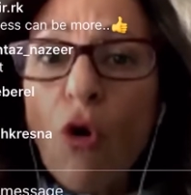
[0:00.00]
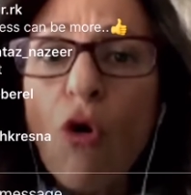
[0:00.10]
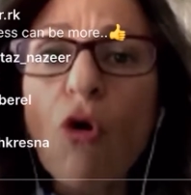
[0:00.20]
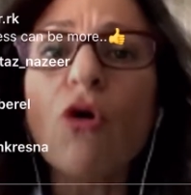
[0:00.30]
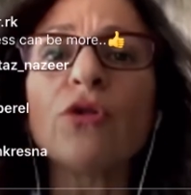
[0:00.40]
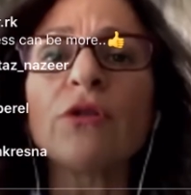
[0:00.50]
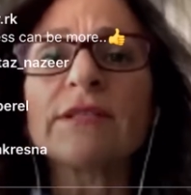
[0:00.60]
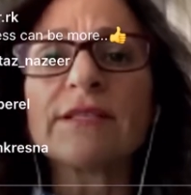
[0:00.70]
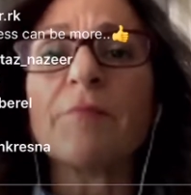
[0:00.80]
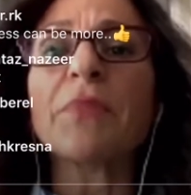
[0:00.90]
the
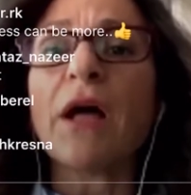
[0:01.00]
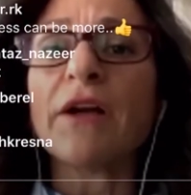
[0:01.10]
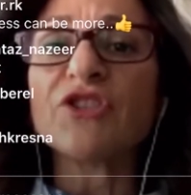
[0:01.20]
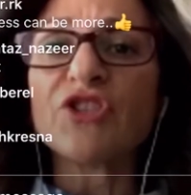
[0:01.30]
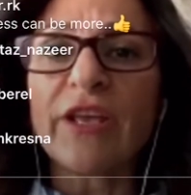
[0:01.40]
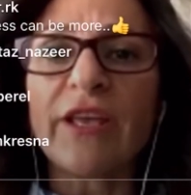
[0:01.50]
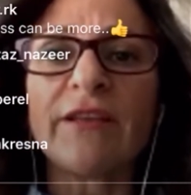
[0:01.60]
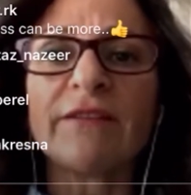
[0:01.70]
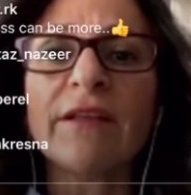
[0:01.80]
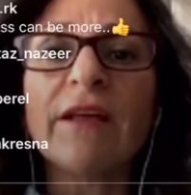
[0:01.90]
whole supply
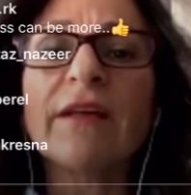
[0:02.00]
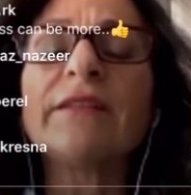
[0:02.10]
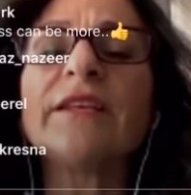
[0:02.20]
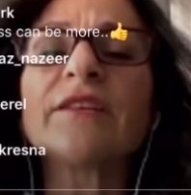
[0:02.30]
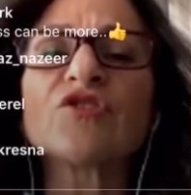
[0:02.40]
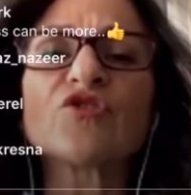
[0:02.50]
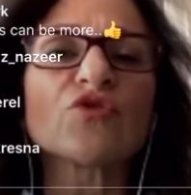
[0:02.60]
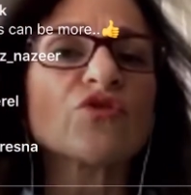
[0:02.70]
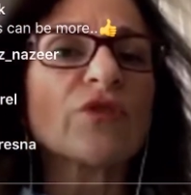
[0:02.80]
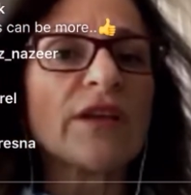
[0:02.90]
chain needs
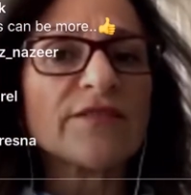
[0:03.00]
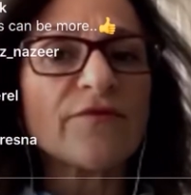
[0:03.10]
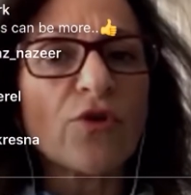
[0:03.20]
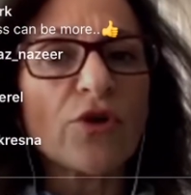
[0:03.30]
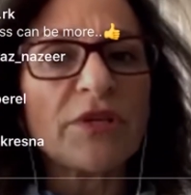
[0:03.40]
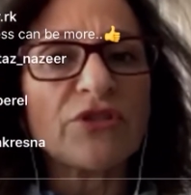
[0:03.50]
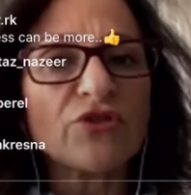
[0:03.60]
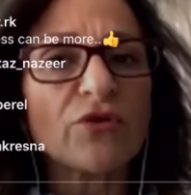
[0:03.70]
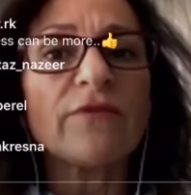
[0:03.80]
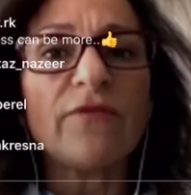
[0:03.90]
to transform
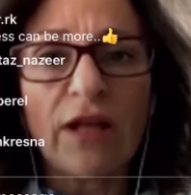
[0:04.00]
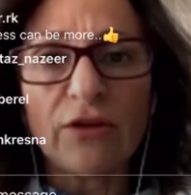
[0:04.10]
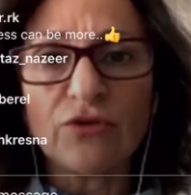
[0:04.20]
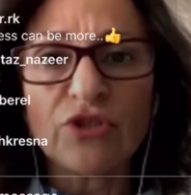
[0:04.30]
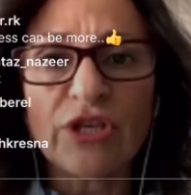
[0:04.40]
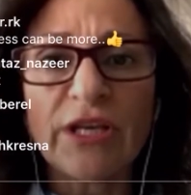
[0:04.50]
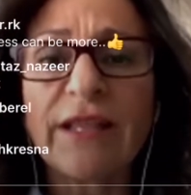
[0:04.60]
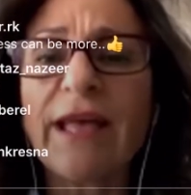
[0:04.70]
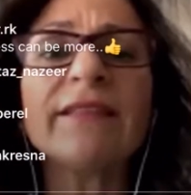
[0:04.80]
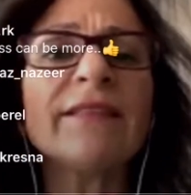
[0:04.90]
into a value
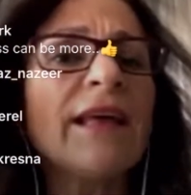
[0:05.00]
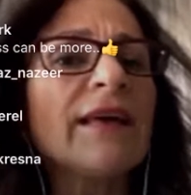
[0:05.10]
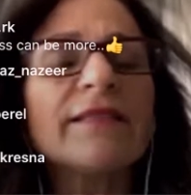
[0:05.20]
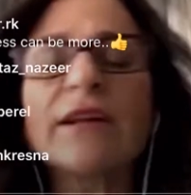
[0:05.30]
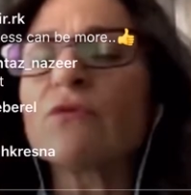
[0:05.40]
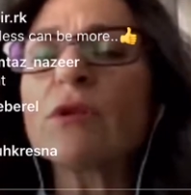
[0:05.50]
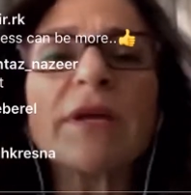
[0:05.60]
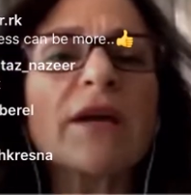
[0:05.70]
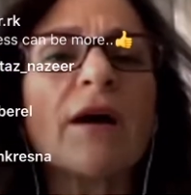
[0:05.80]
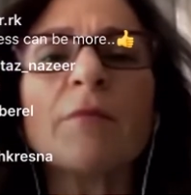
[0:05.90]
chain. And there will
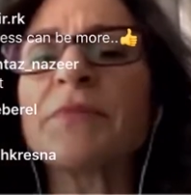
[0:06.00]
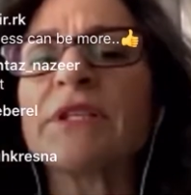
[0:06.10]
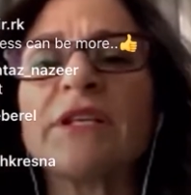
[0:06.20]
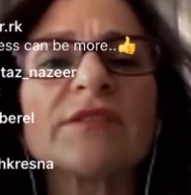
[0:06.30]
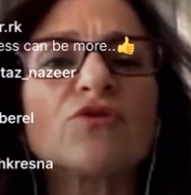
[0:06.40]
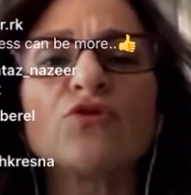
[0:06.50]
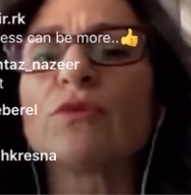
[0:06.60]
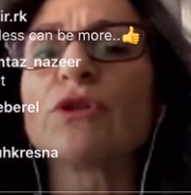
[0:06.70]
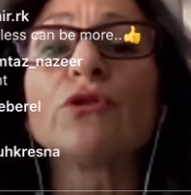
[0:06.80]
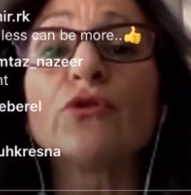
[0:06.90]
be companies who
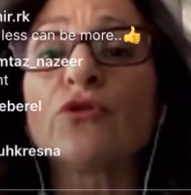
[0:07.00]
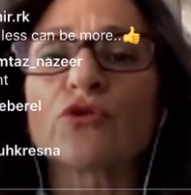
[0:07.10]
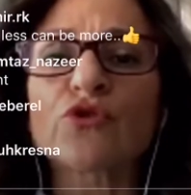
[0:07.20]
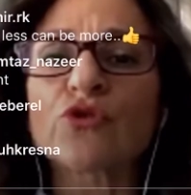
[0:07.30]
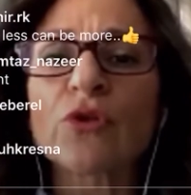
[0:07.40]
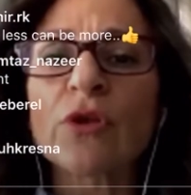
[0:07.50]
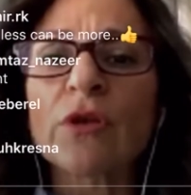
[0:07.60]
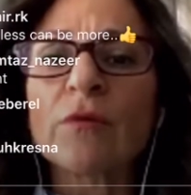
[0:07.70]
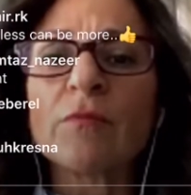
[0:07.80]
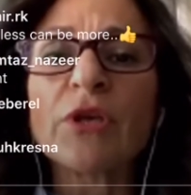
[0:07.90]
will lose
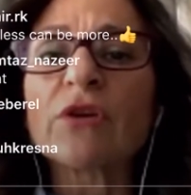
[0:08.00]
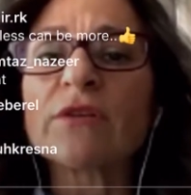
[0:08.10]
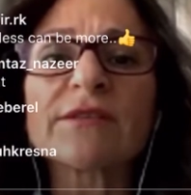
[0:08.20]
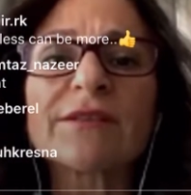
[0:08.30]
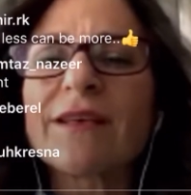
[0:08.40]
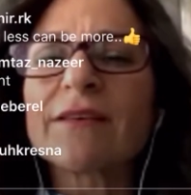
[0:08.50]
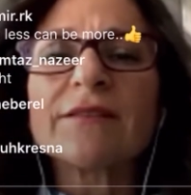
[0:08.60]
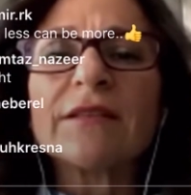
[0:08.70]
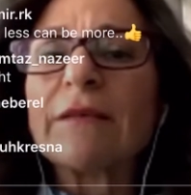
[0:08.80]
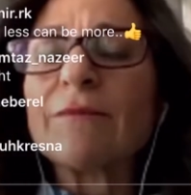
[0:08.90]
because,
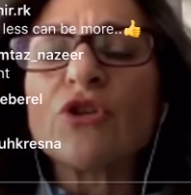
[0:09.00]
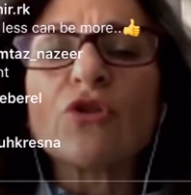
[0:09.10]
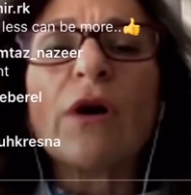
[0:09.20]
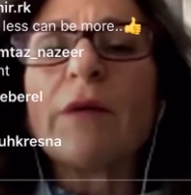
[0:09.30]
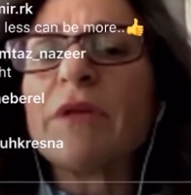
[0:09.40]
we